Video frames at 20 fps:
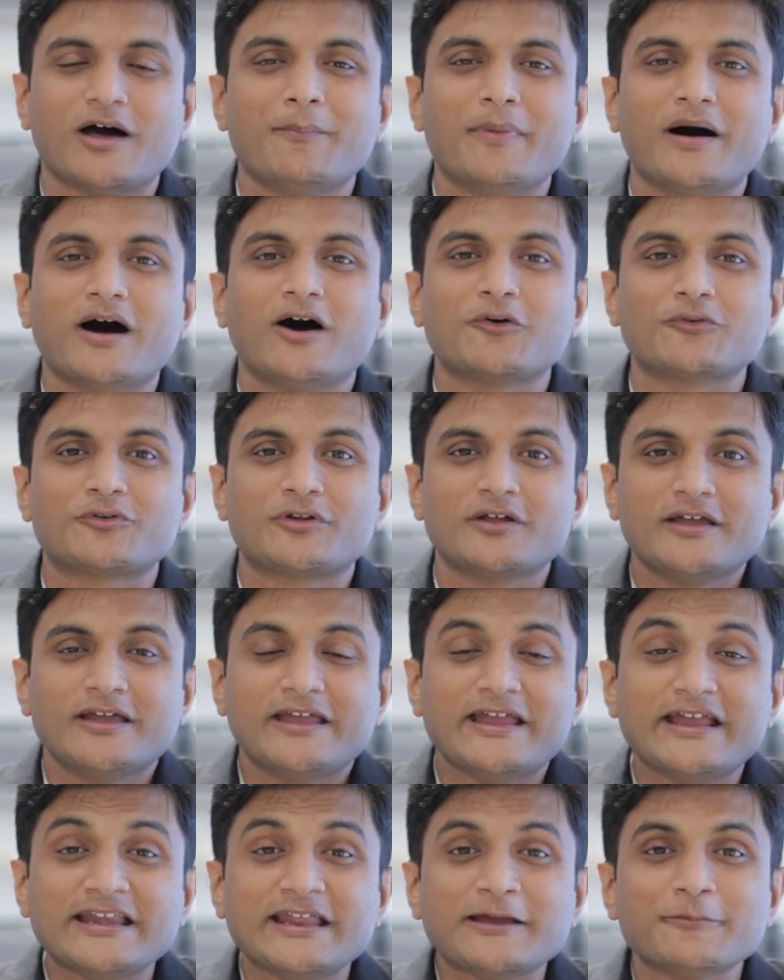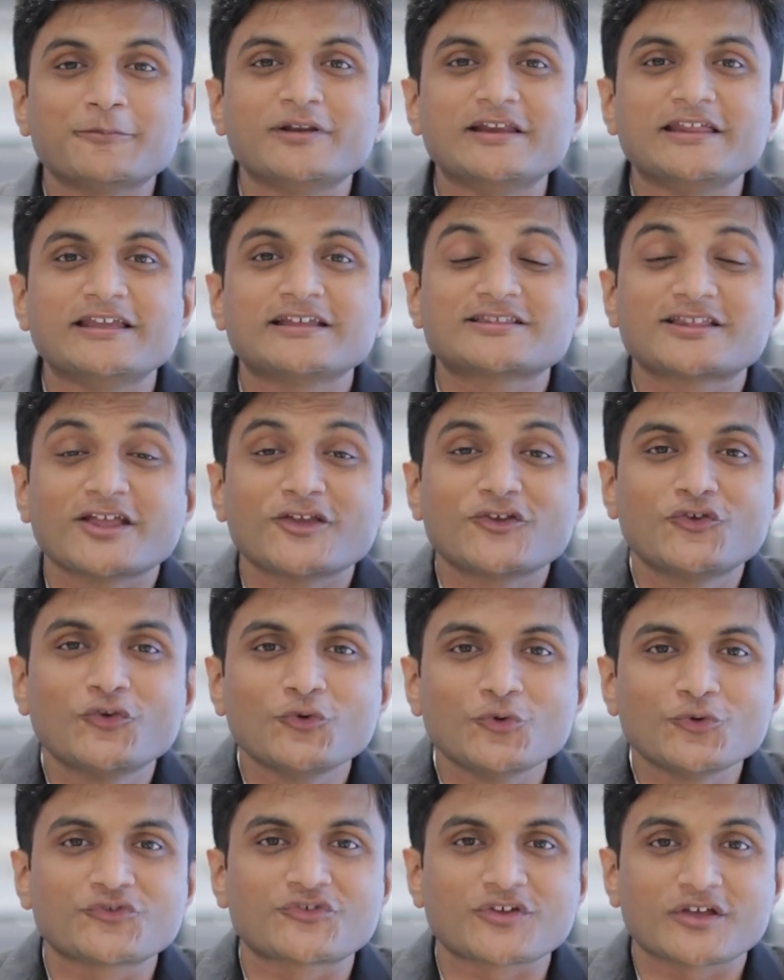about enabling the
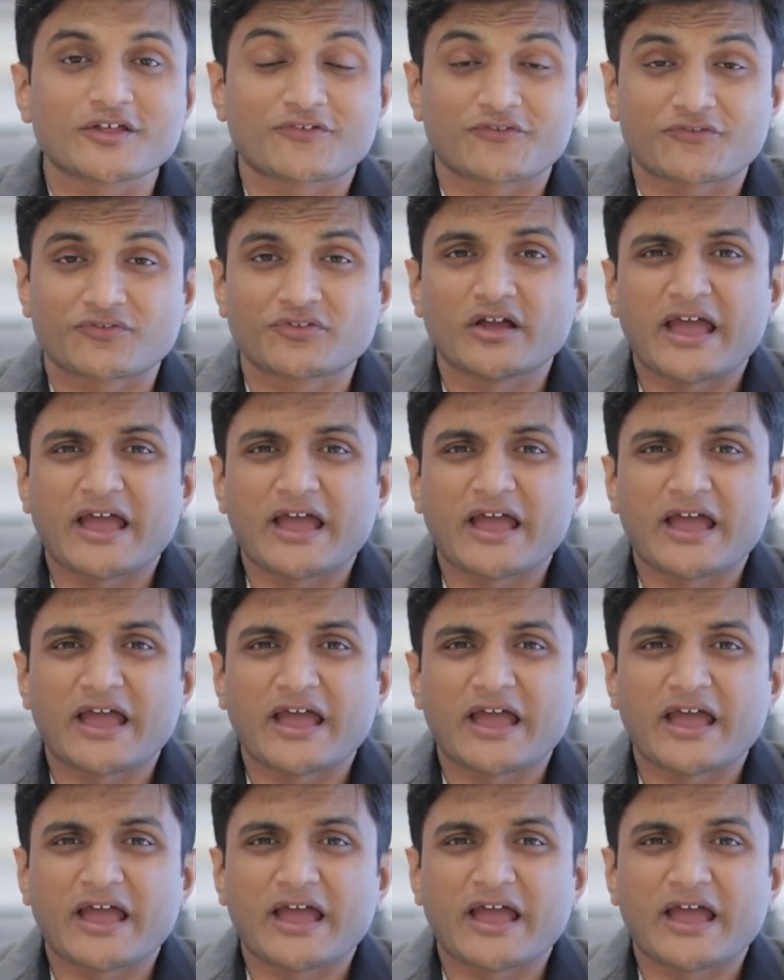users,